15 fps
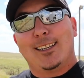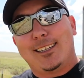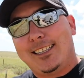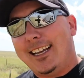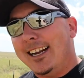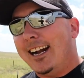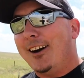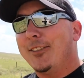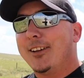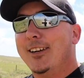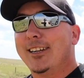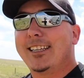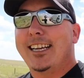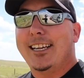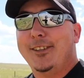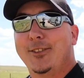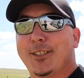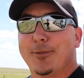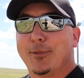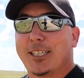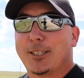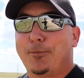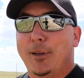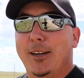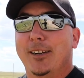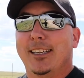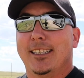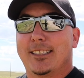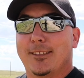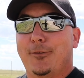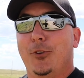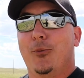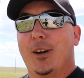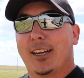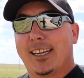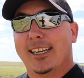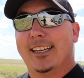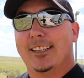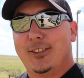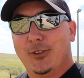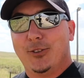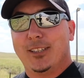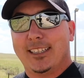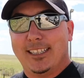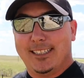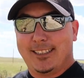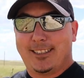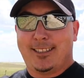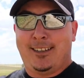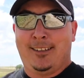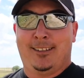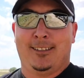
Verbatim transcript: get out there and get you some experience if you want to get doing this.